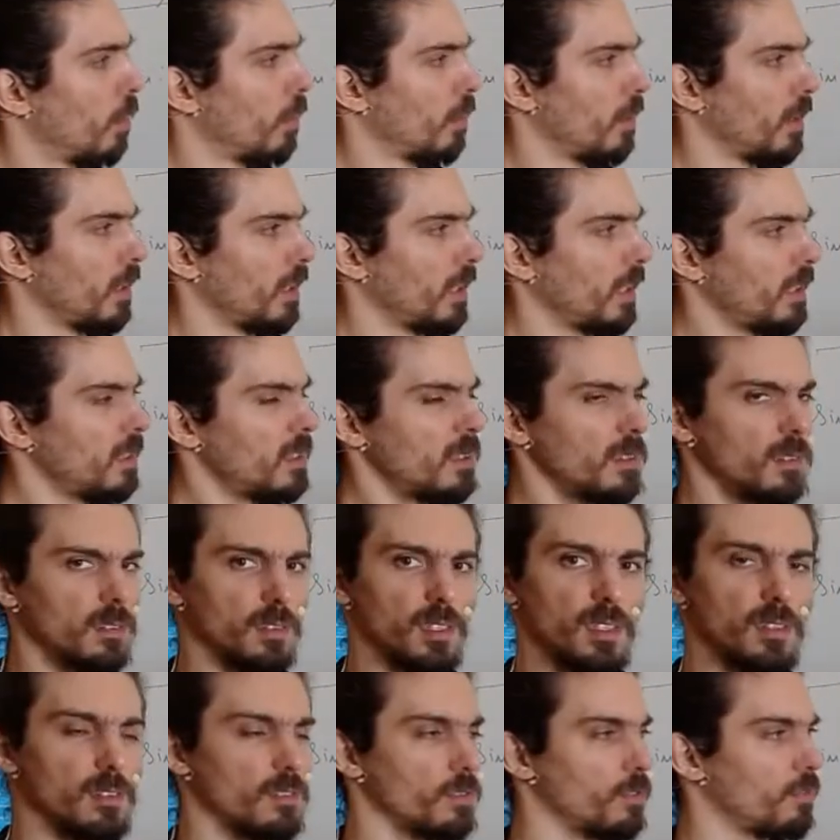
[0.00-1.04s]
Isn't
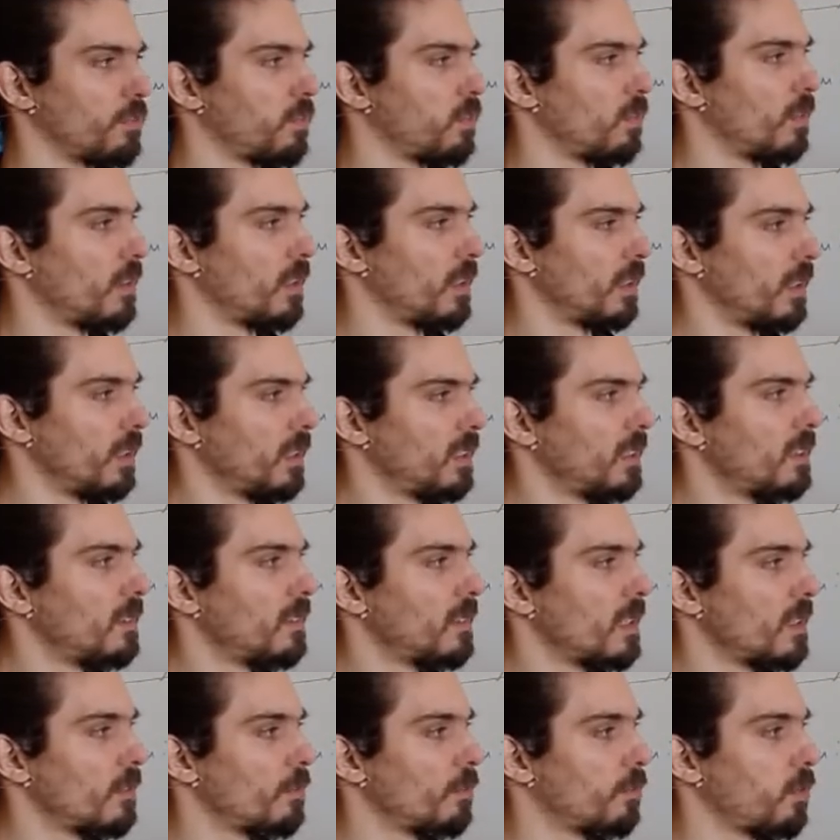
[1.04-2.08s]
it f isn't it
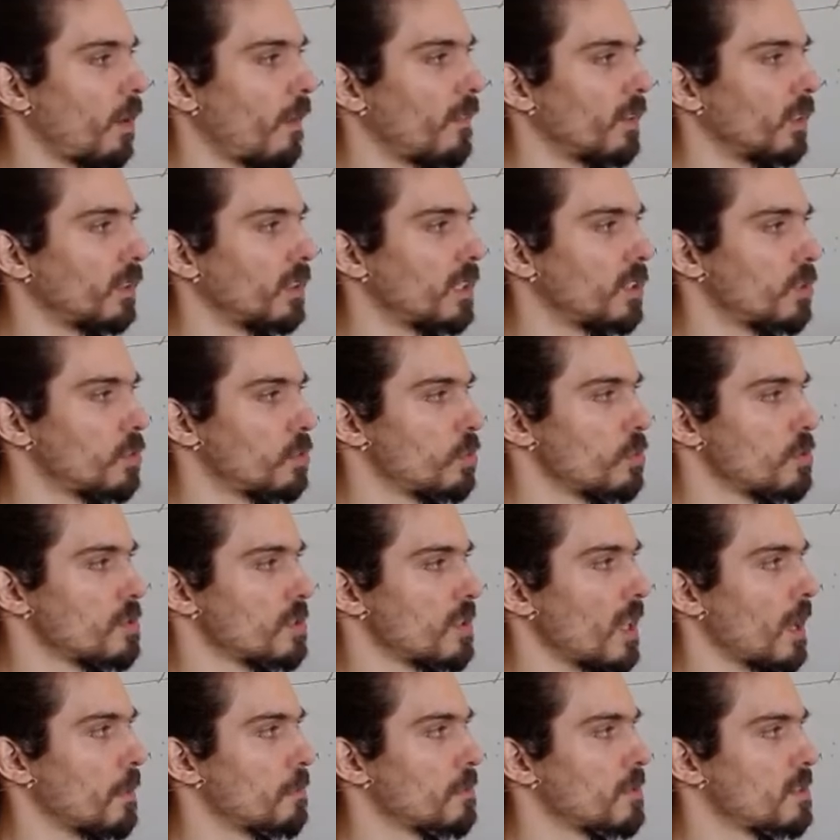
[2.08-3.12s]
following these two
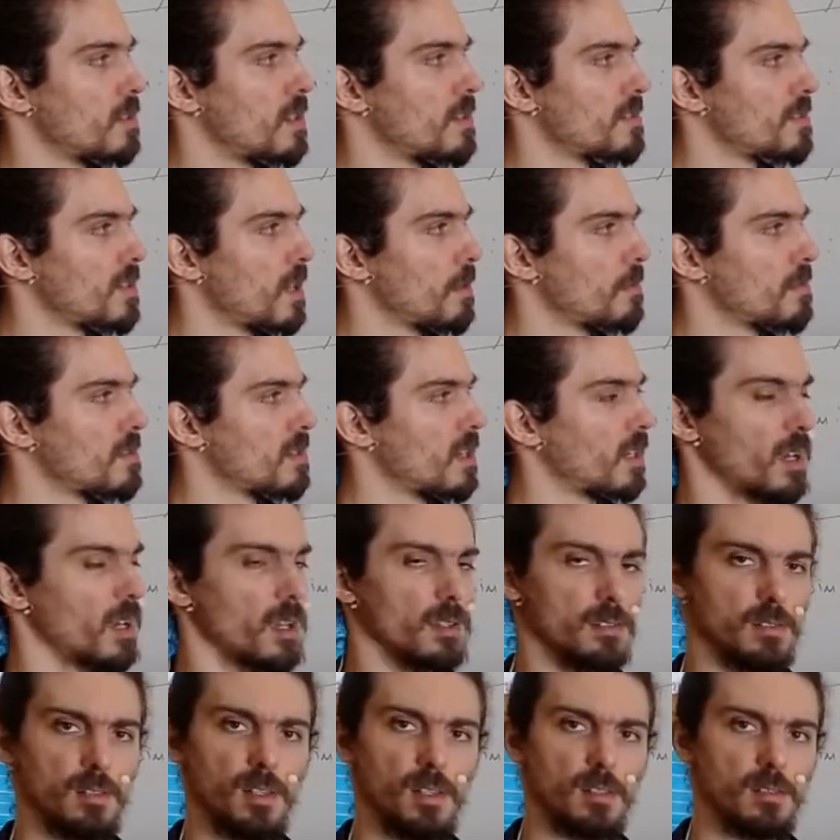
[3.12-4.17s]
steps the same thing as
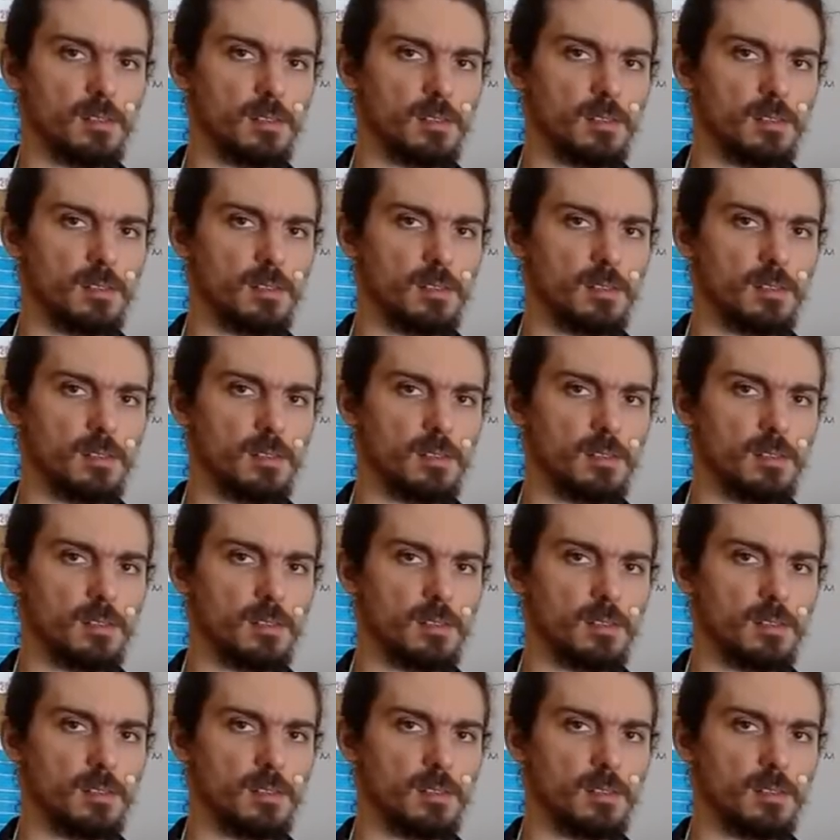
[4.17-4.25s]
this?